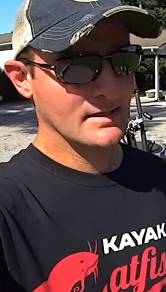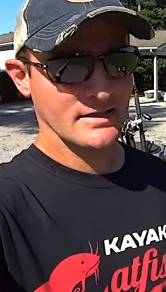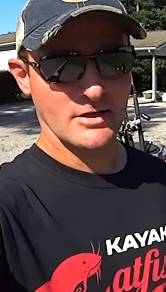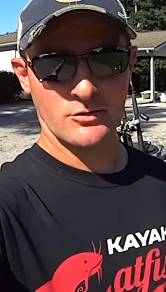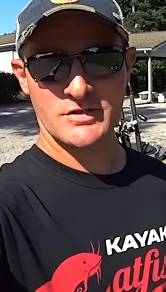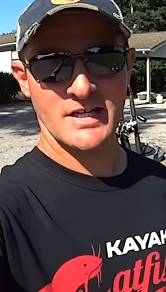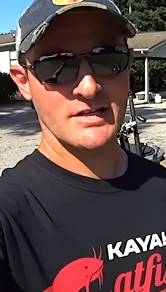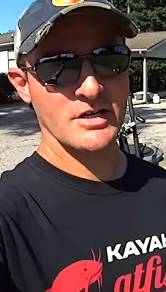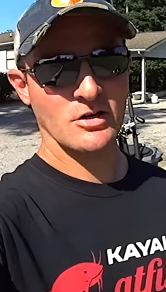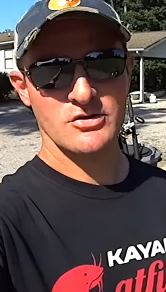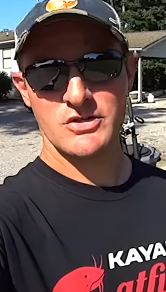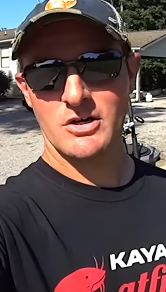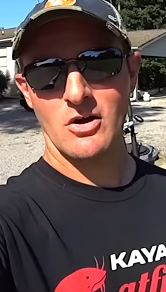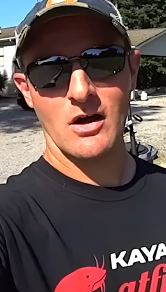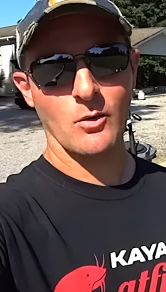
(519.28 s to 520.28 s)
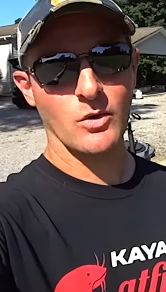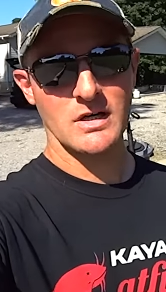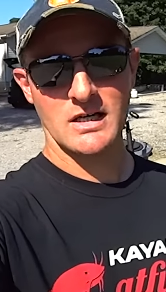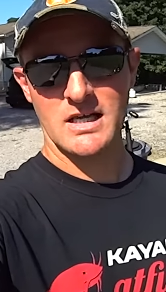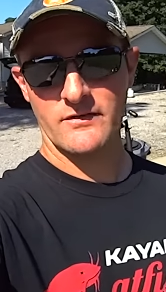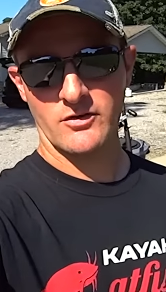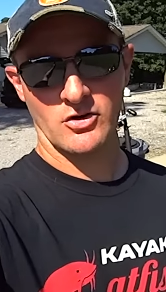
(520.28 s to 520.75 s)
you know, 10 years ago, I wouldn't
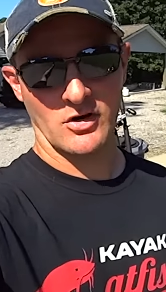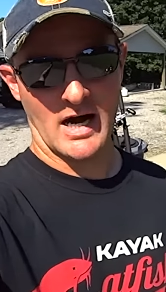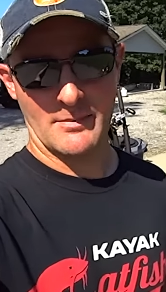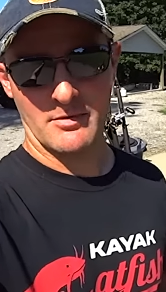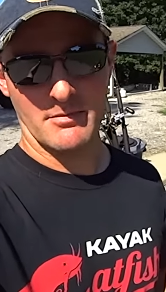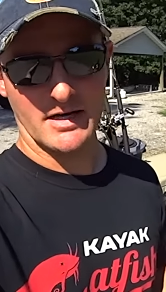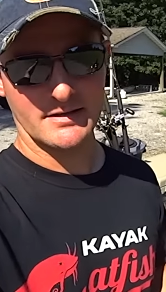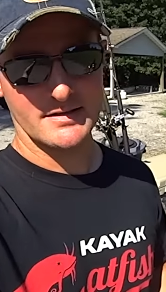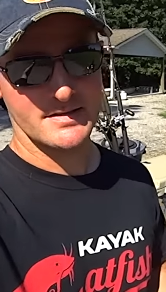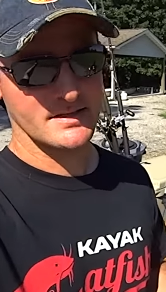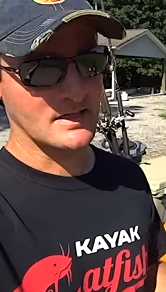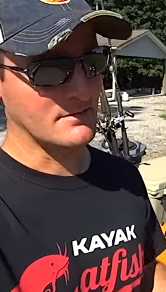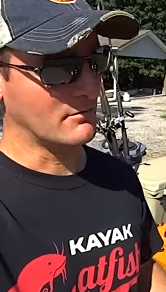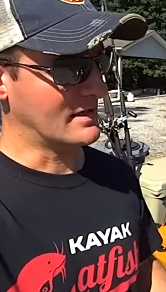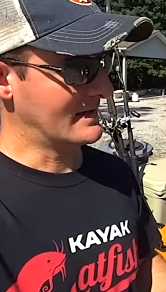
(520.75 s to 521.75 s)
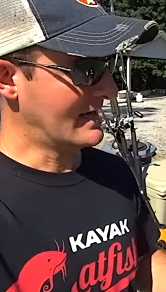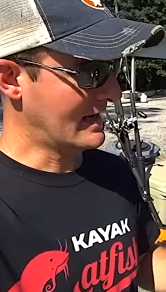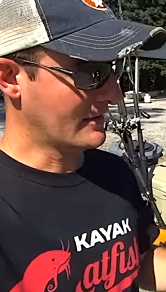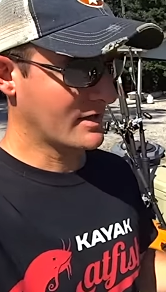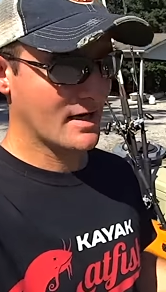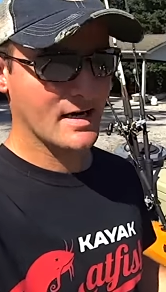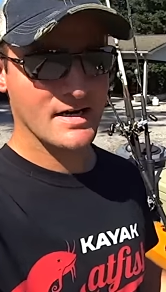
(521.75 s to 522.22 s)
have given a crap about the seat, but
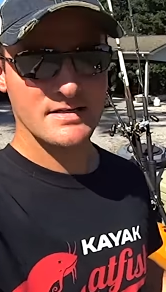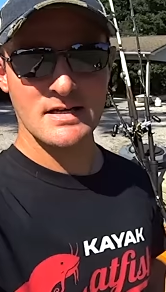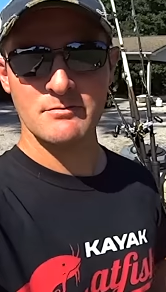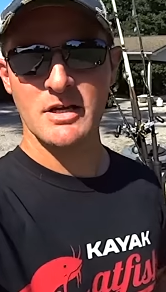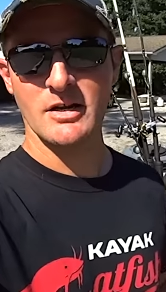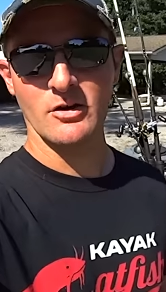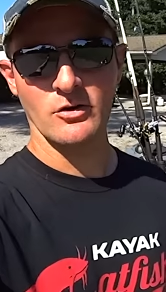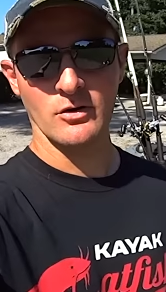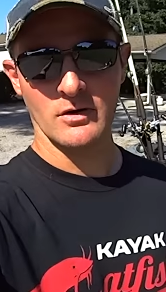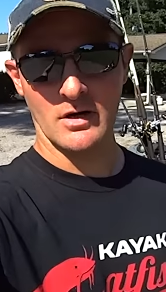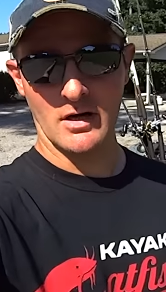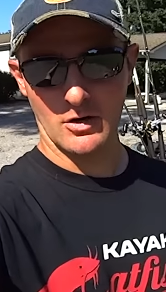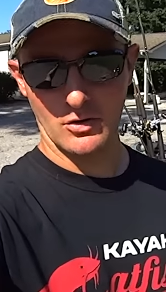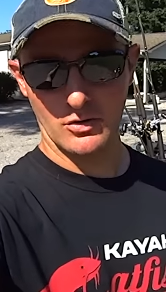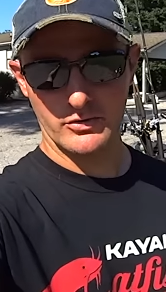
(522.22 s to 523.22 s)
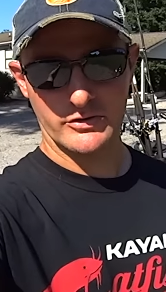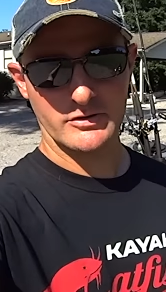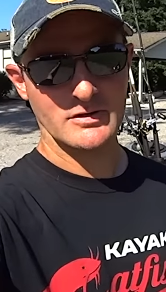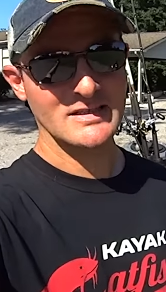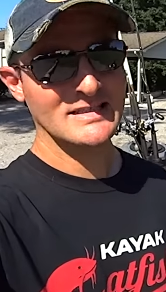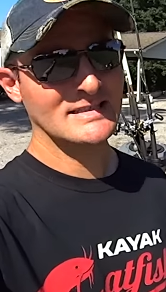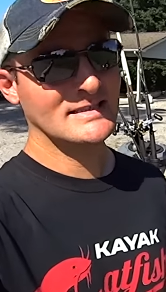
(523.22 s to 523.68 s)
nowadays I'm getting a little older,
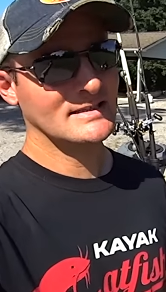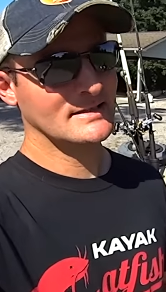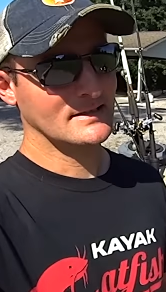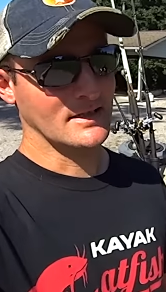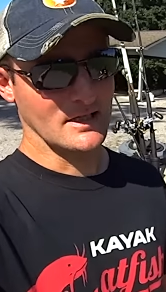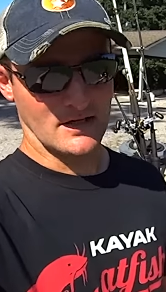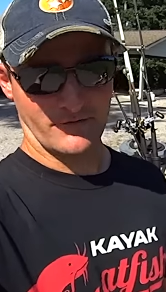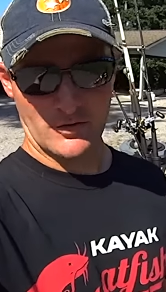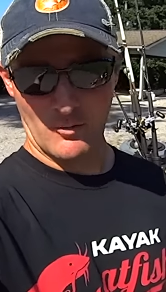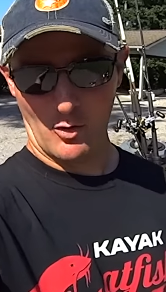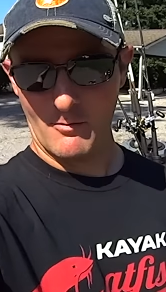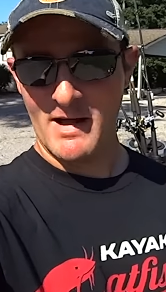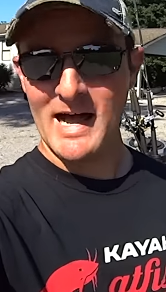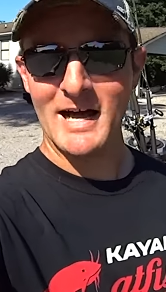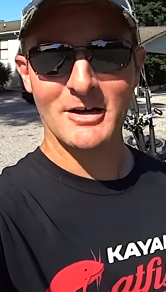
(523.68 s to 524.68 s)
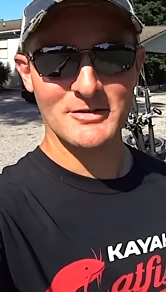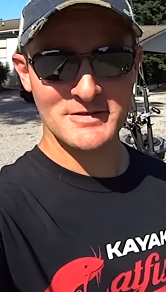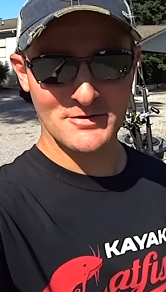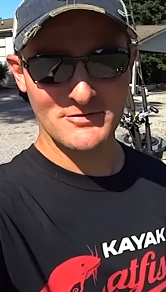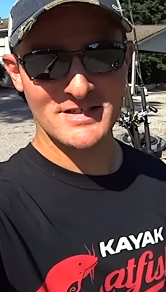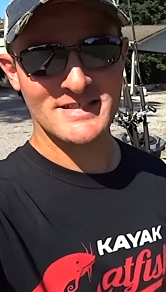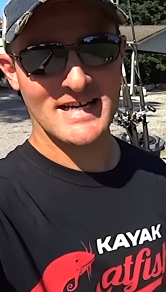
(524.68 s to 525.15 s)
getting a few more miles
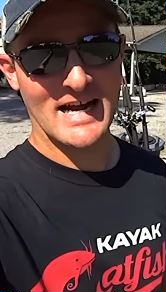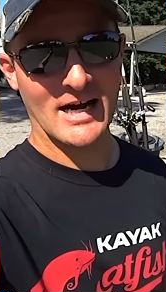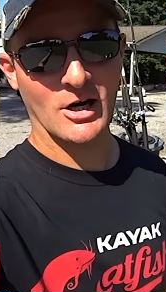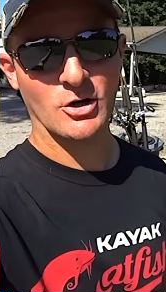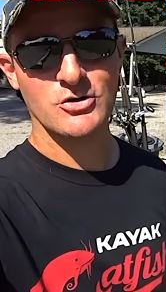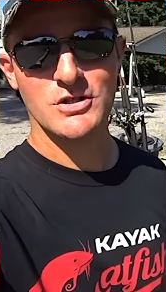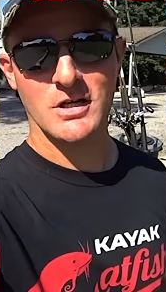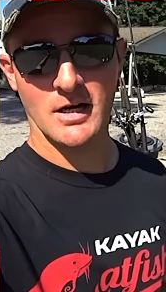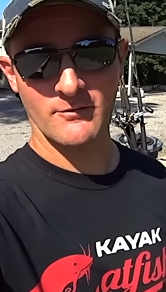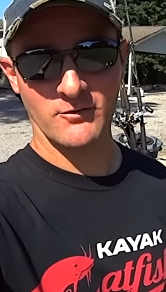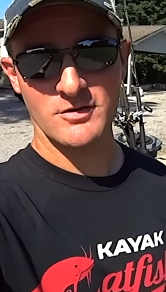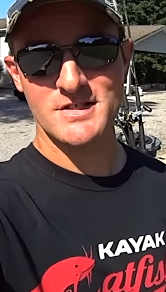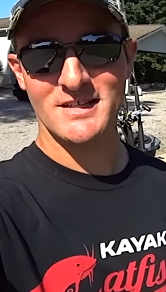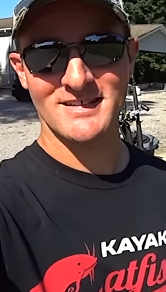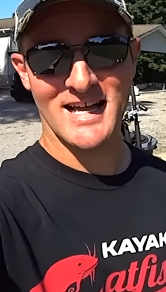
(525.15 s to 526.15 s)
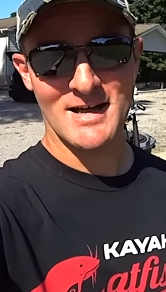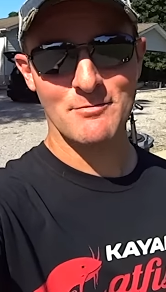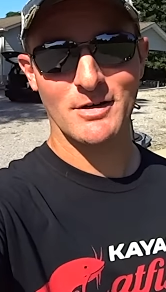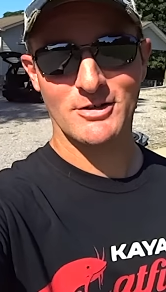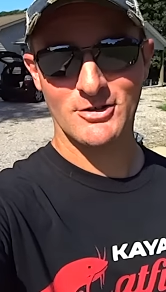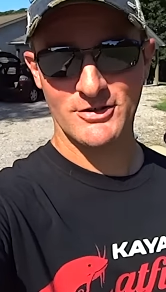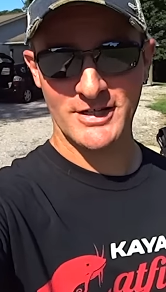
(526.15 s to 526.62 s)
on the tires. Comfort's a lot
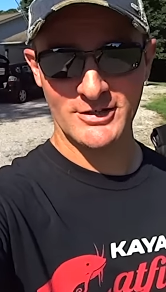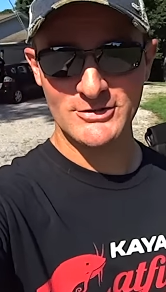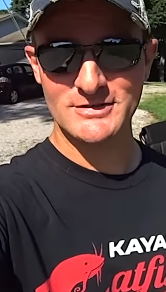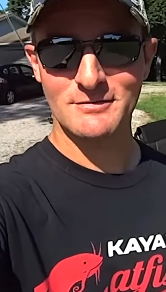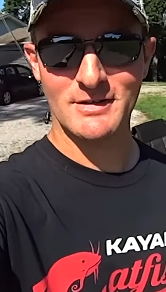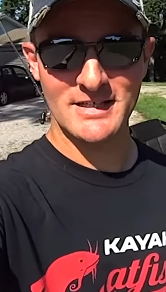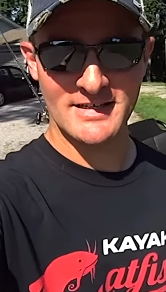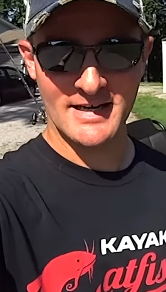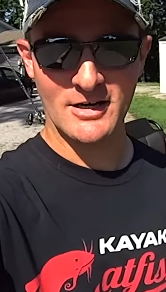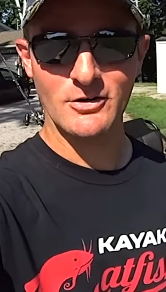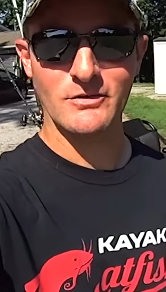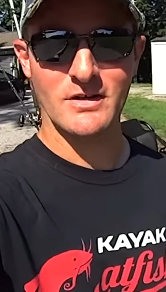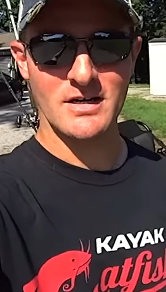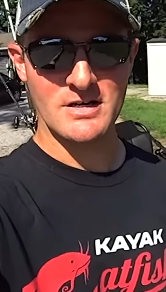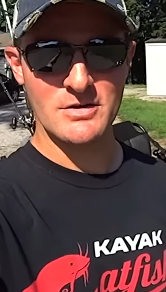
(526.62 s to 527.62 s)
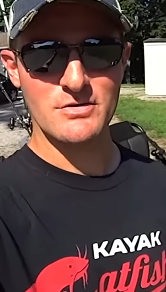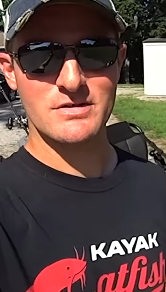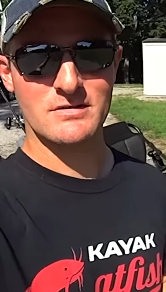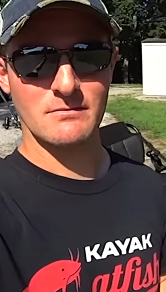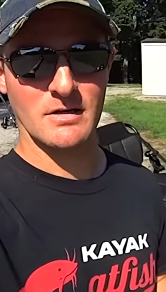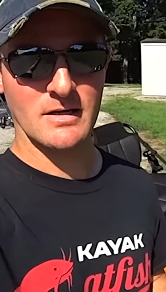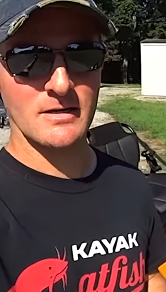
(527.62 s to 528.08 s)
bigger deal to me now than it used
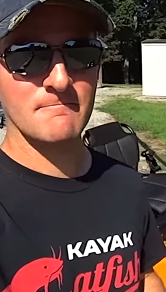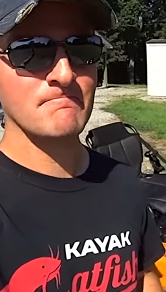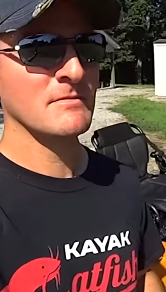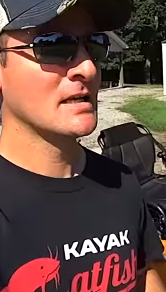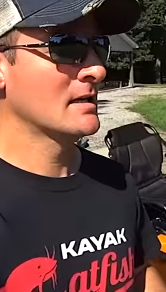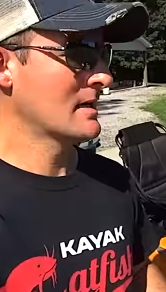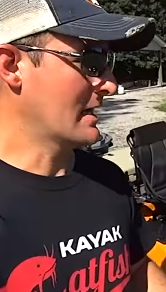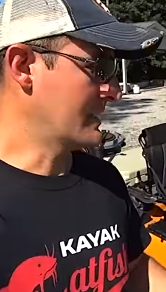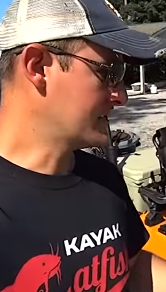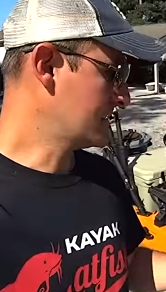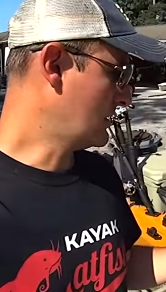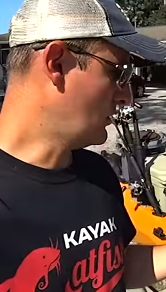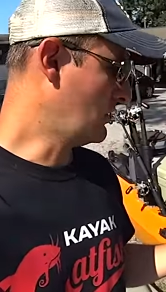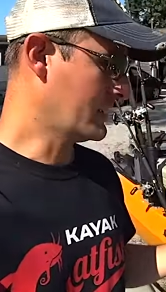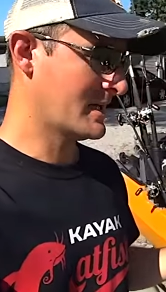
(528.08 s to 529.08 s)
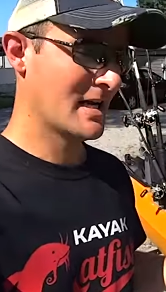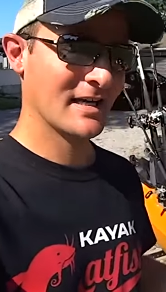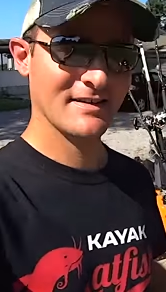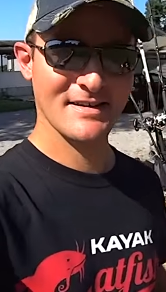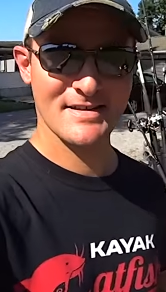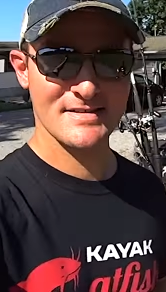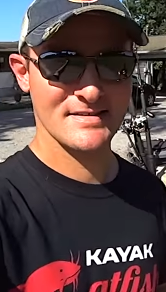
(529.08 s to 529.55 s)
to be. And so
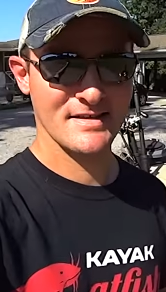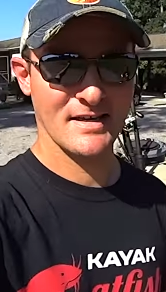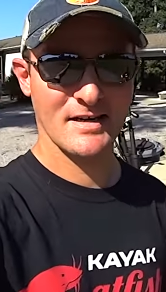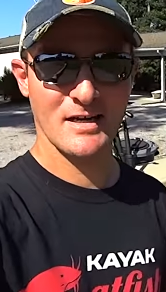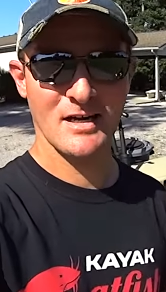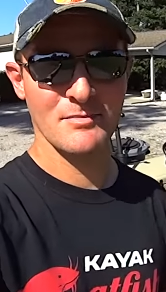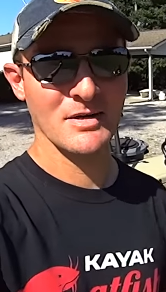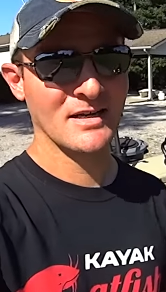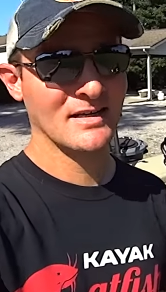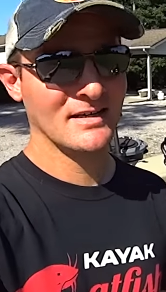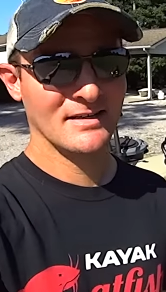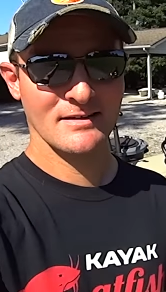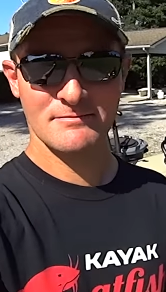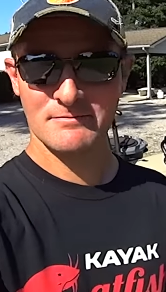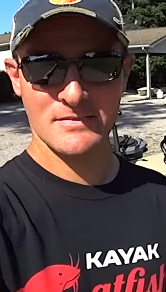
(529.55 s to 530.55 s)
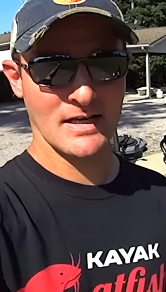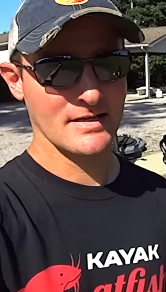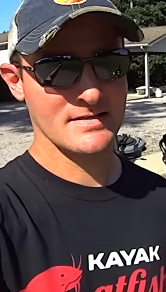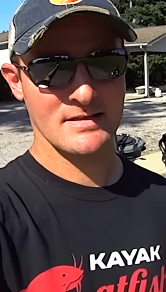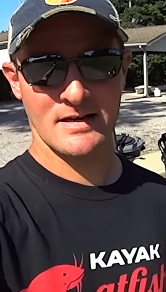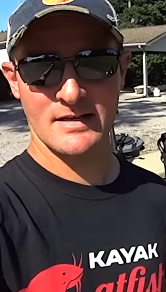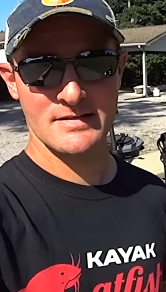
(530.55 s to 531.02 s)
again, this setup,
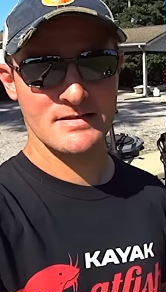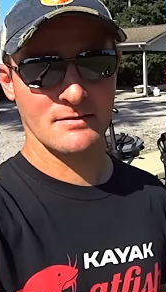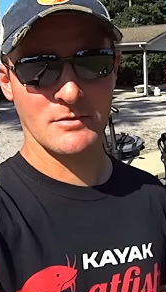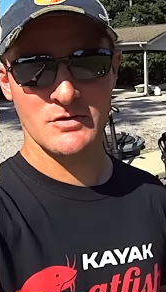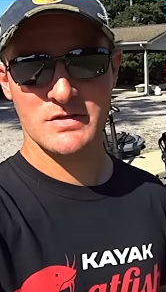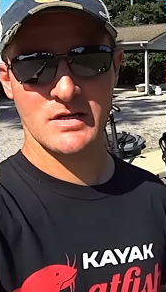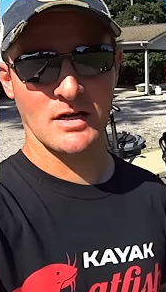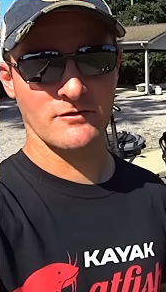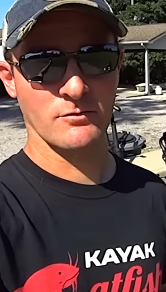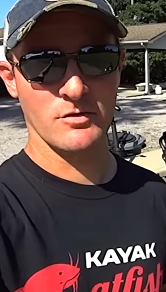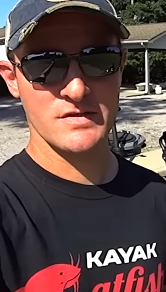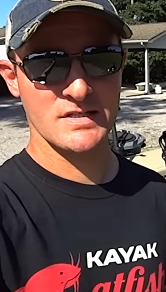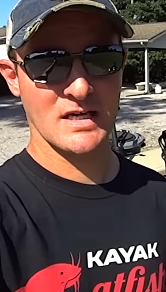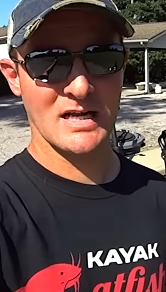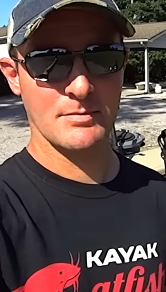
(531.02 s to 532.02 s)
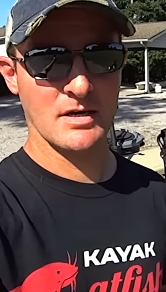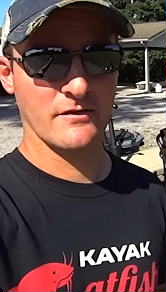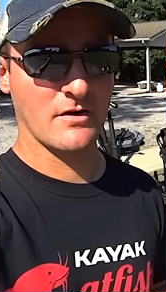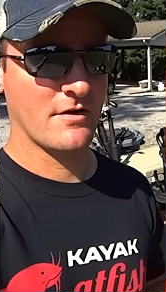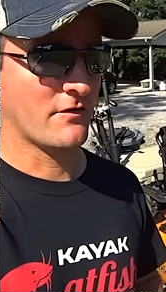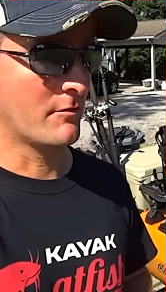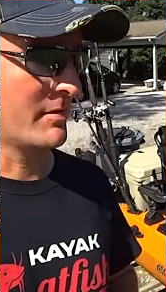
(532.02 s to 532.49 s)
it's the most comfortable setup I've
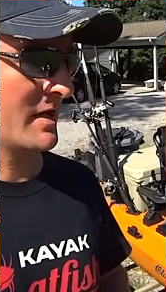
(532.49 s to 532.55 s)
ever